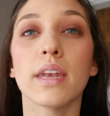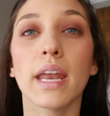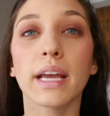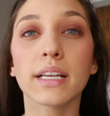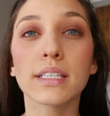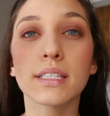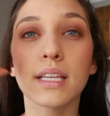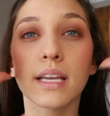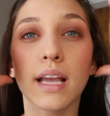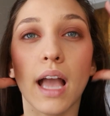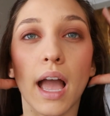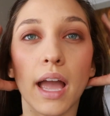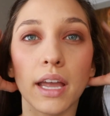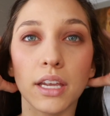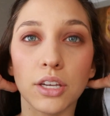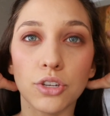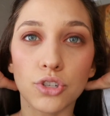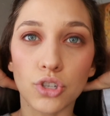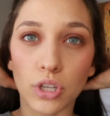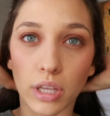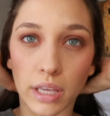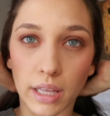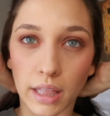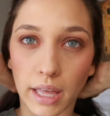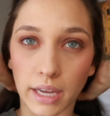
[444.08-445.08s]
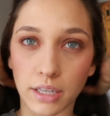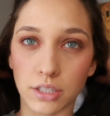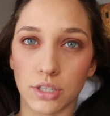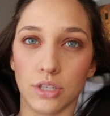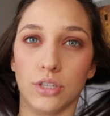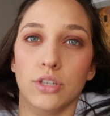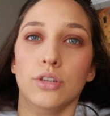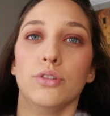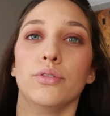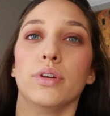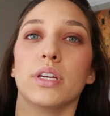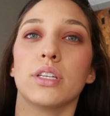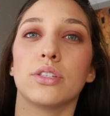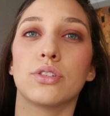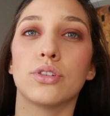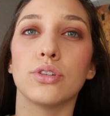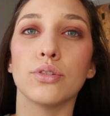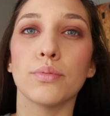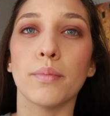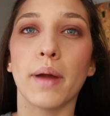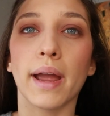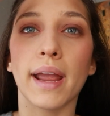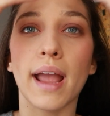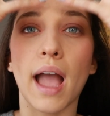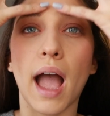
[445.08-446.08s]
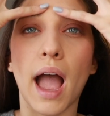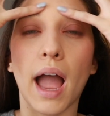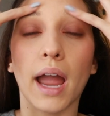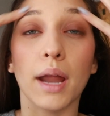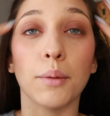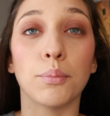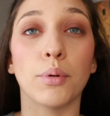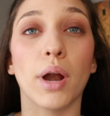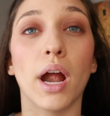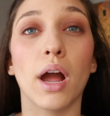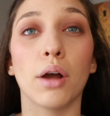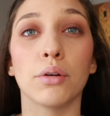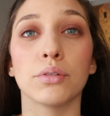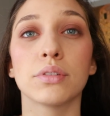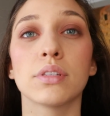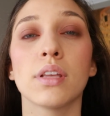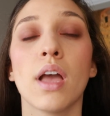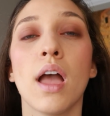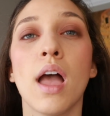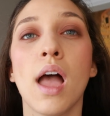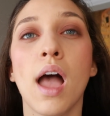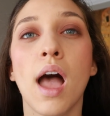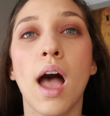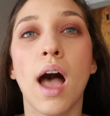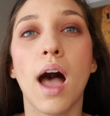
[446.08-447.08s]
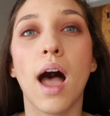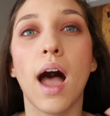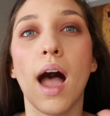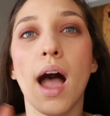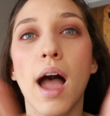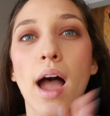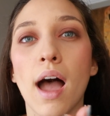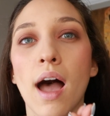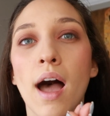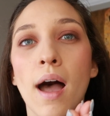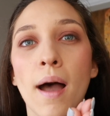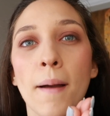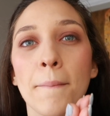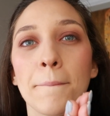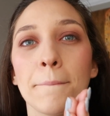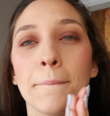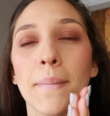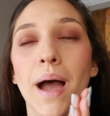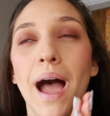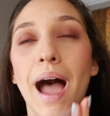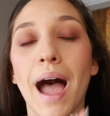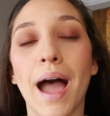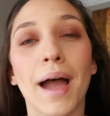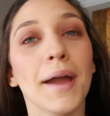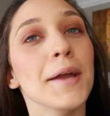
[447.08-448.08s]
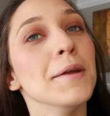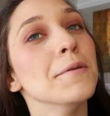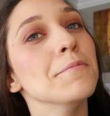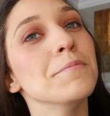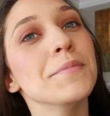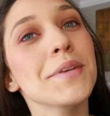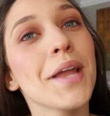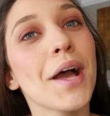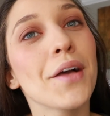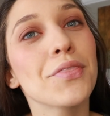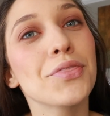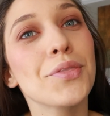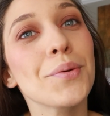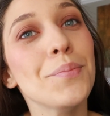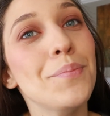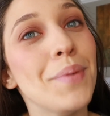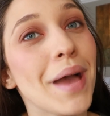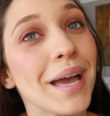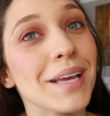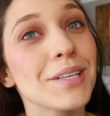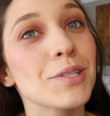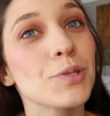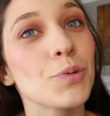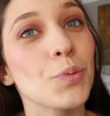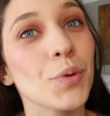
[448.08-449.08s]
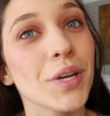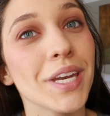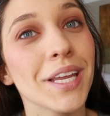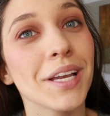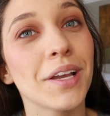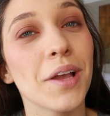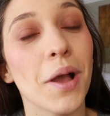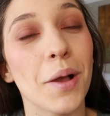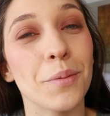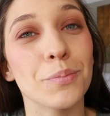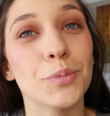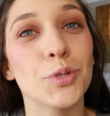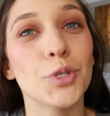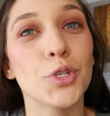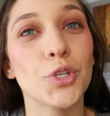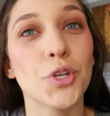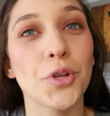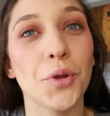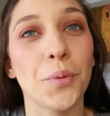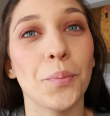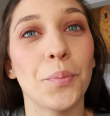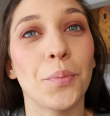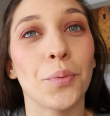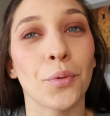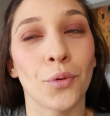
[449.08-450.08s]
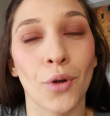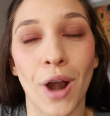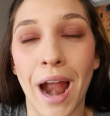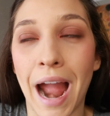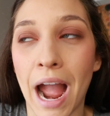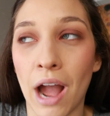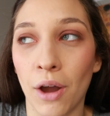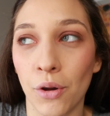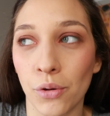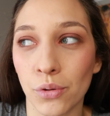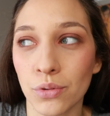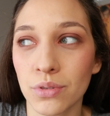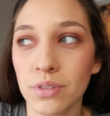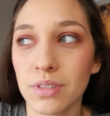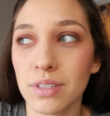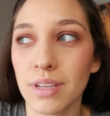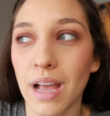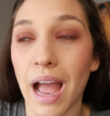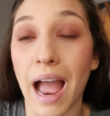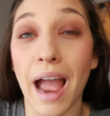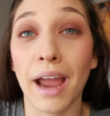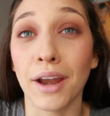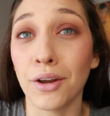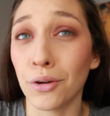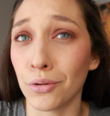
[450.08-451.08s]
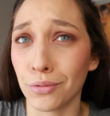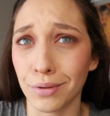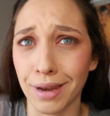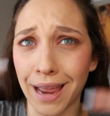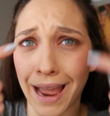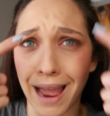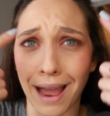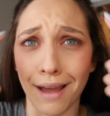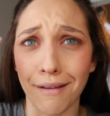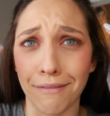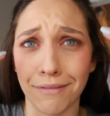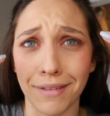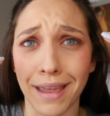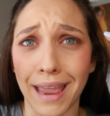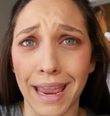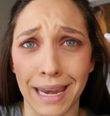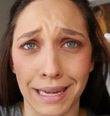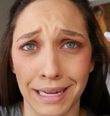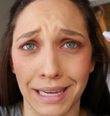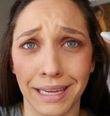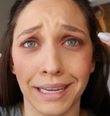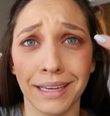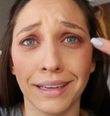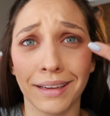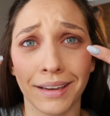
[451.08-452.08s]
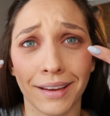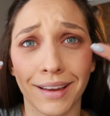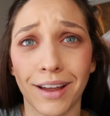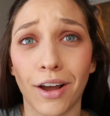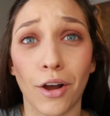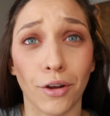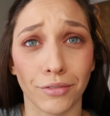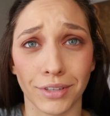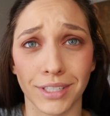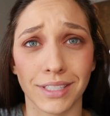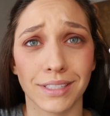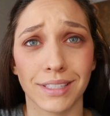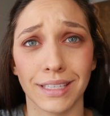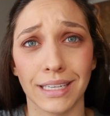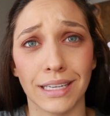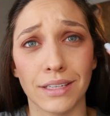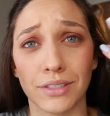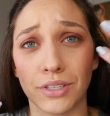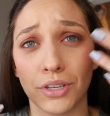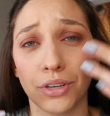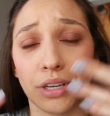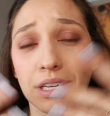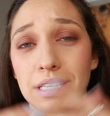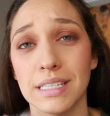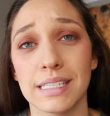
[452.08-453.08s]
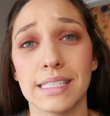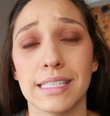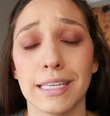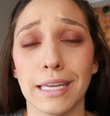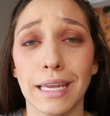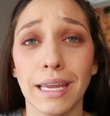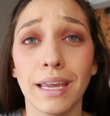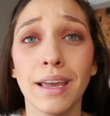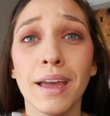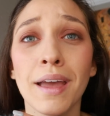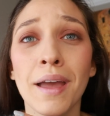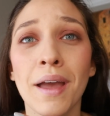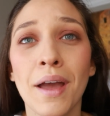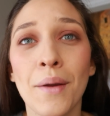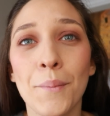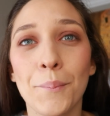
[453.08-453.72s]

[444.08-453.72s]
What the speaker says: The next thing I usually like to do is do my eyebrows. I am not the best when it comes to brows. I don't have any, obviously, as you can see.